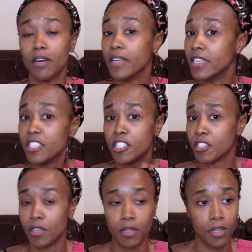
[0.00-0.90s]
Each
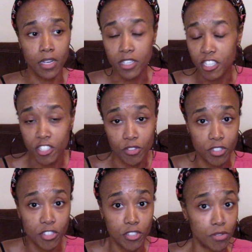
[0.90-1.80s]
additional
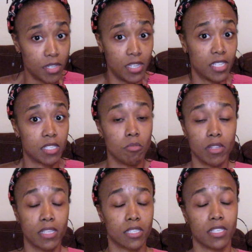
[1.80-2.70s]
year you get is a
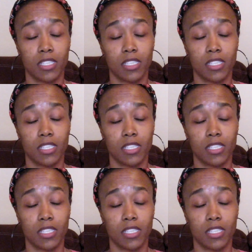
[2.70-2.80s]
blessing.